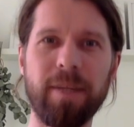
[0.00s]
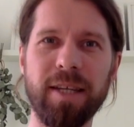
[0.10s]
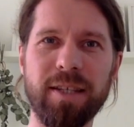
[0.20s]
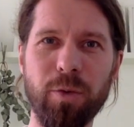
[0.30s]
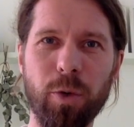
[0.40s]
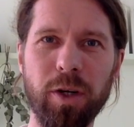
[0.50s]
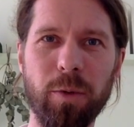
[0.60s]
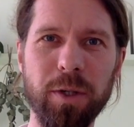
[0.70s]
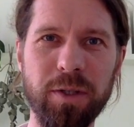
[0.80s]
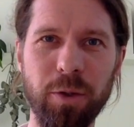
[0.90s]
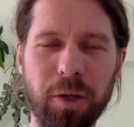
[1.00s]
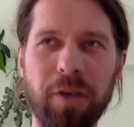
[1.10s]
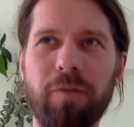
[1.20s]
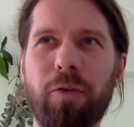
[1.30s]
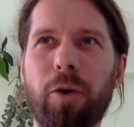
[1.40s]
That's the word I was
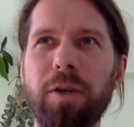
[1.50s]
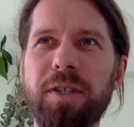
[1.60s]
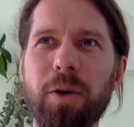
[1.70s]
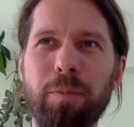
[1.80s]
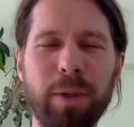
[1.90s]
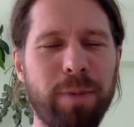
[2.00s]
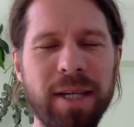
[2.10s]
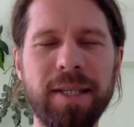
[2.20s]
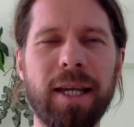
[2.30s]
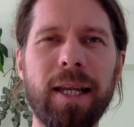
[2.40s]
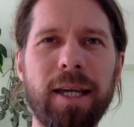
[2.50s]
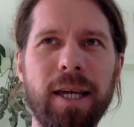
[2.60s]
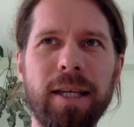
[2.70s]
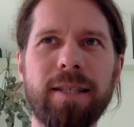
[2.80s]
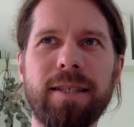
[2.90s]
looking for. So, but basically,
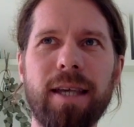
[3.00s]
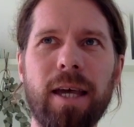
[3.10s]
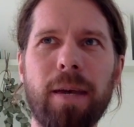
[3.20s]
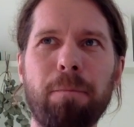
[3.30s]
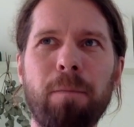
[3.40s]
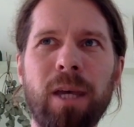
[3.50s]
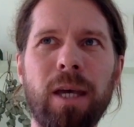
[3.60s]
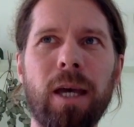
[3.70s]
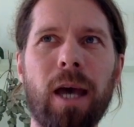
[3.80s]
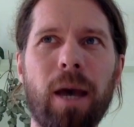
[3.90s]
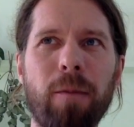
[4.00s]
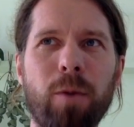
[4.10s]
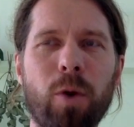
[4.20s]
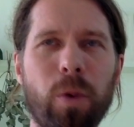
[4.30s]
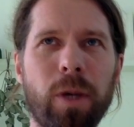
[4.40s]
it's I'm
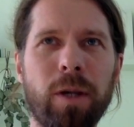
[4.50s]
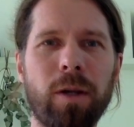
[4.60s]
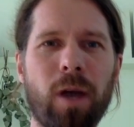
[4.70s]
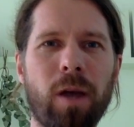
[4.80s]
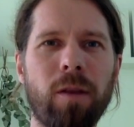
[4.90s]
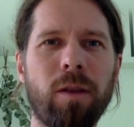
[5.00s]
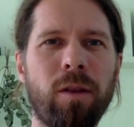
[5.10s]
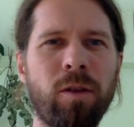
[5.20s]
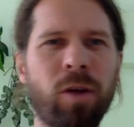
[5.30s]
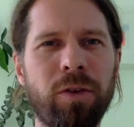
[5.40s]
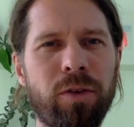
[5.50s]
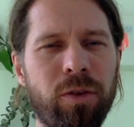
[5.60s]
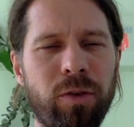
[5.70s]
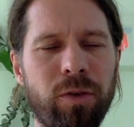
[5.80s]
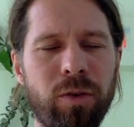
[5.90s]
going not
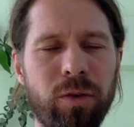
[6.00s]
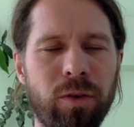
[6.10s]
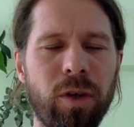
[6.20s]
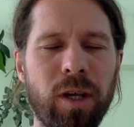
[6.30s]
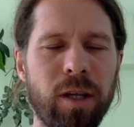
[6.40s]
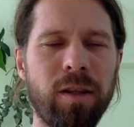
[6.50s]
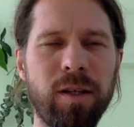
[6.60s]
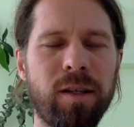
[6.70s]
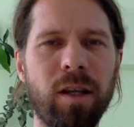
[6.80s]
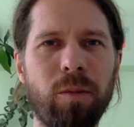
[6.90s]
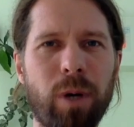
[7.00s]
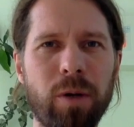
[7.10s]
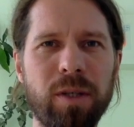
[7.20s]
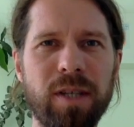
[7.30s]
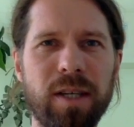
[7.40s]
in detail
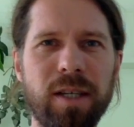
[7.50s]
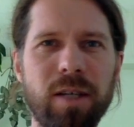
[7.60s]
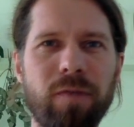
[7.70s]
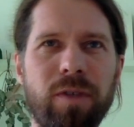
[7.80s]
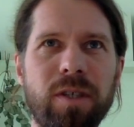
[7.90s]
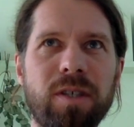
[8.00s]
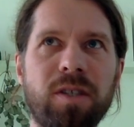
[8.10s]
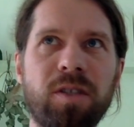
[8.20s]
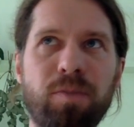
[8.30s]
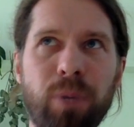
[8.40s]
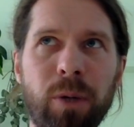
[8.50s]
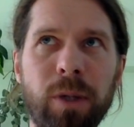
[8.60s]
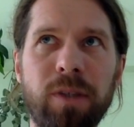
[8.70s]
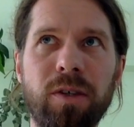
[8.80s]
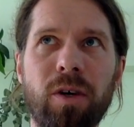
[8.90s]
about this idea of this
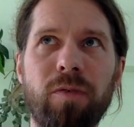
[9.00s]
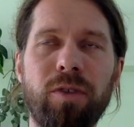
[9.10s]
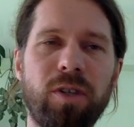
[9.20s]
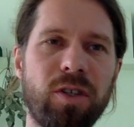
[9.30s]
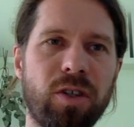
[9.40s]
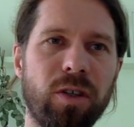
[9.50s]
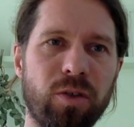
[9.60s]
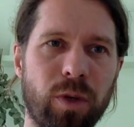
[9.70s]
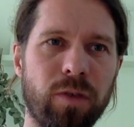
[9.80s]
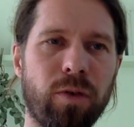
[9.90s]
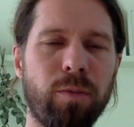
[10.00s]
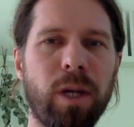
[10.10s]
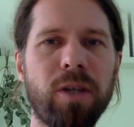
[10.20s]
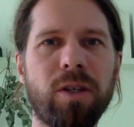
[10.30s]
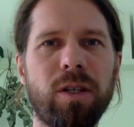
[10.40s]
spirit of the digital
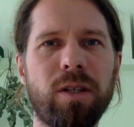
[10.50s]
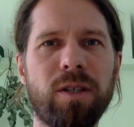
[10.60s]
transformation.